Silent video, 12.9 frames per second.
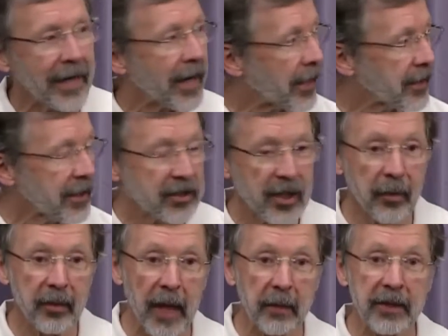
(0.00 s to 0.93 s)
I,
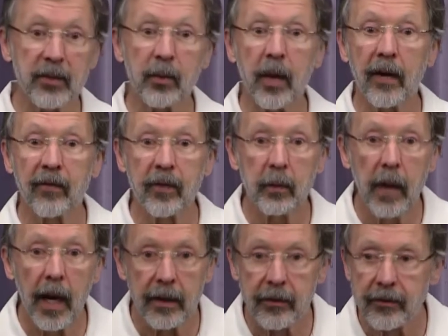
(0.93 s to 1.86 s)
sometimes this went on for
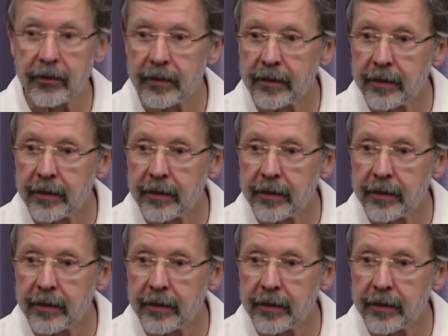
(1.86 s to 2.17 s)
months.